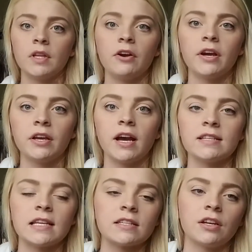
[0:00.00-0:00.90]
Alright, you
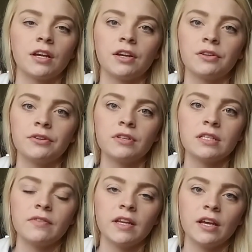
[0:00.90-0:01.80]
guys, that's going to conclude
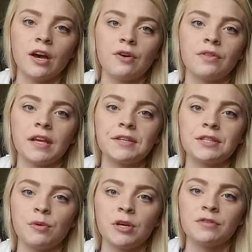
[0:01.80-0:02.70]
this video. Thank you
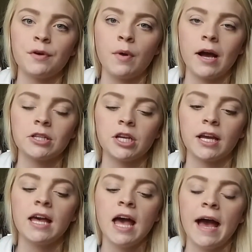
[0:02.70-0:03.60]
so much for
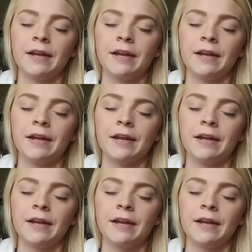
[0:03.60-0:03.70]
watching.